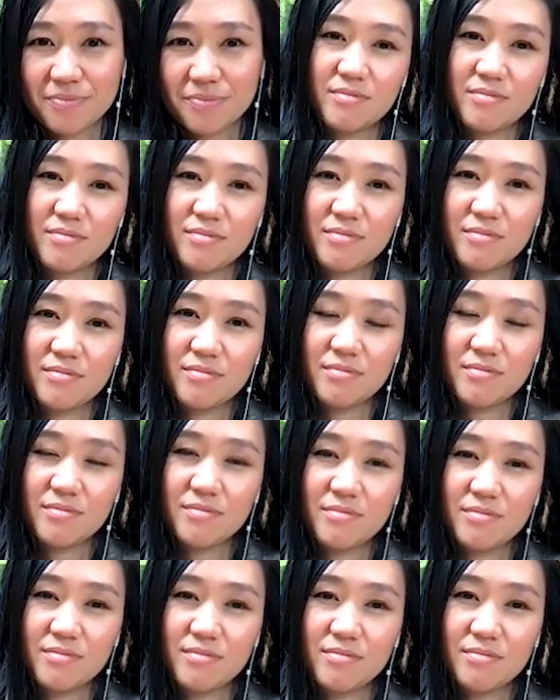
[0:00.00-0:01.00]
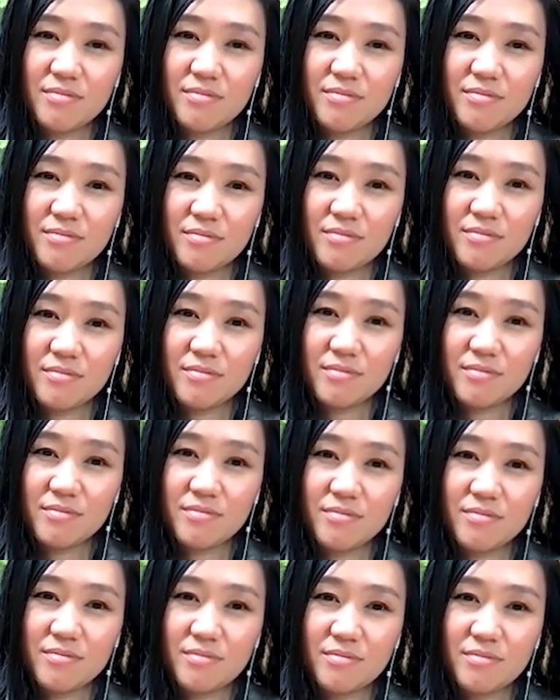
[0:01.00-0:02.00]

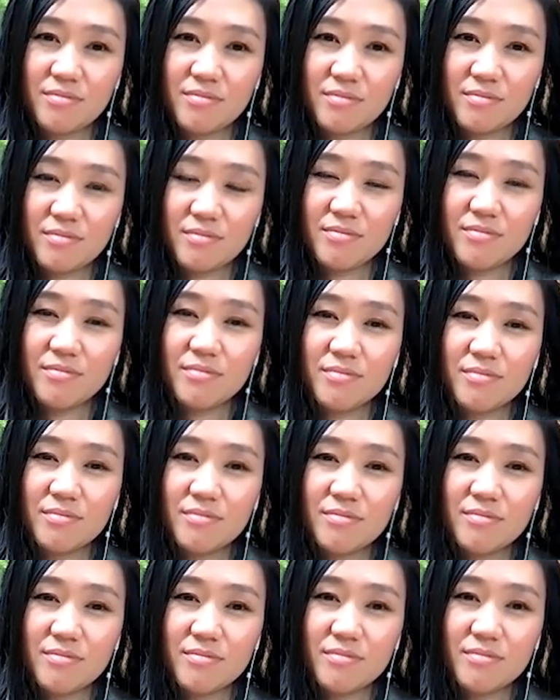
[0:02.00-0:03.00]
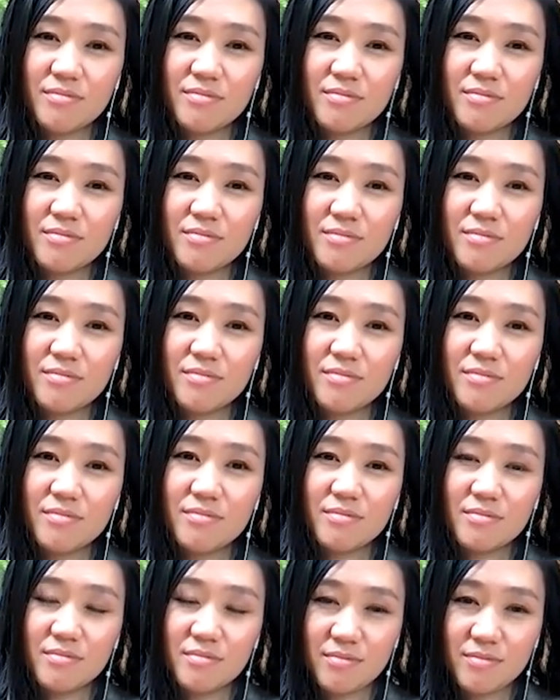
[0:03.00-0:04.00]

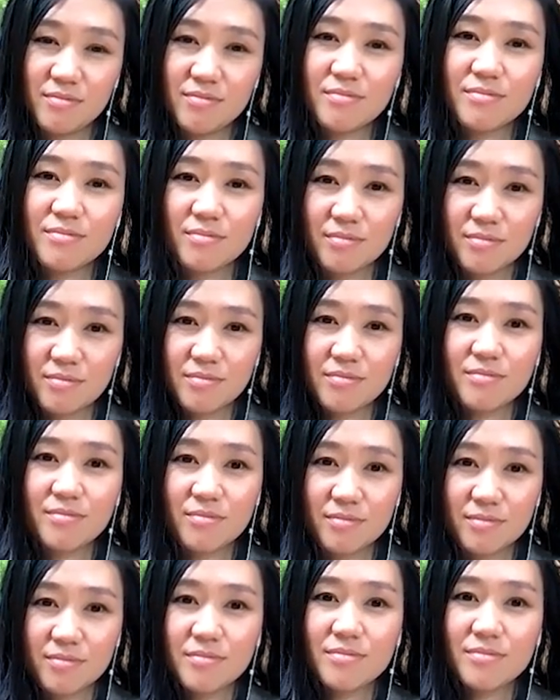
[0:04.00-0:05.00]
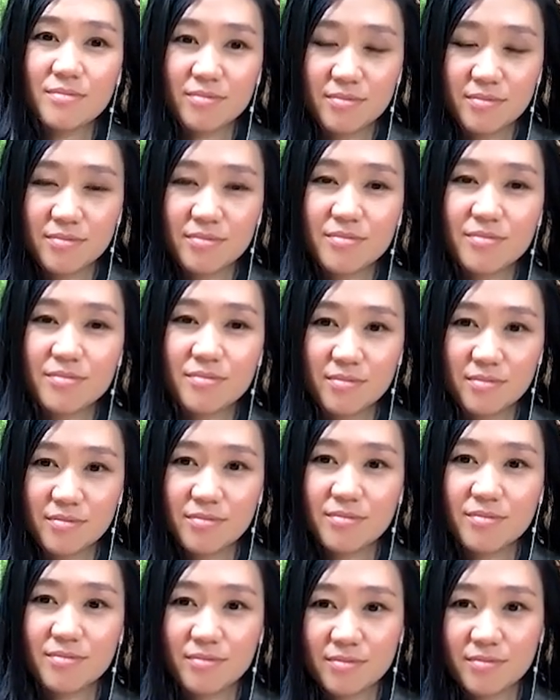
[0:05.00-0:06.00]

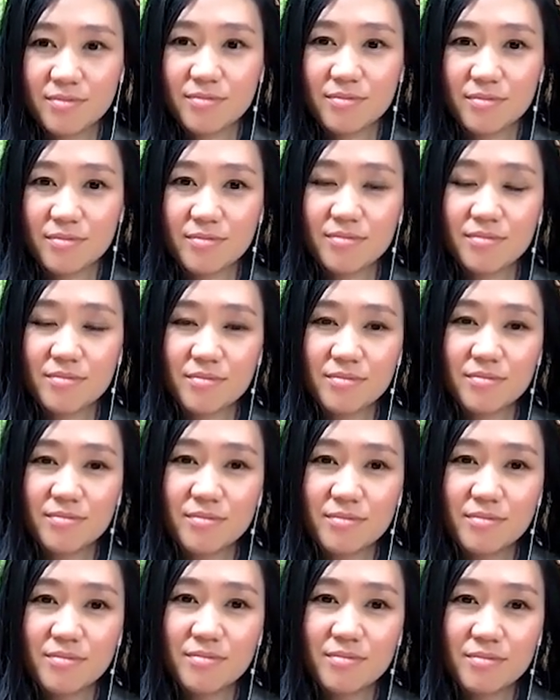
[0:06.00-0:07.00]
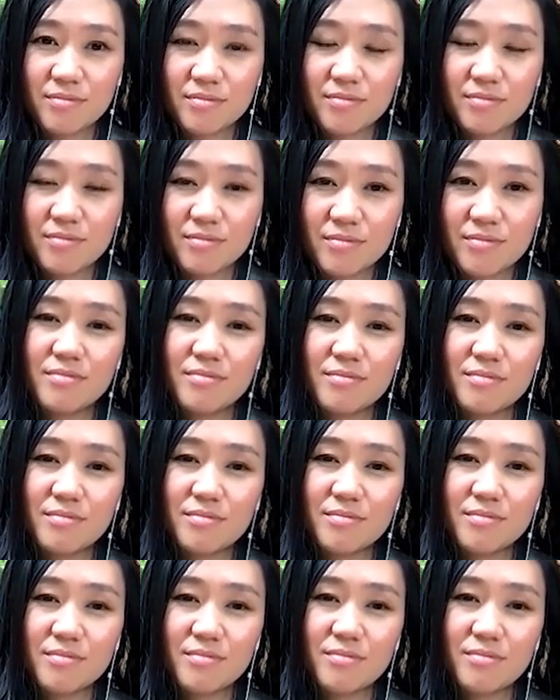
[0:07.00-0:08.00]
No words are spoken by the person on screen.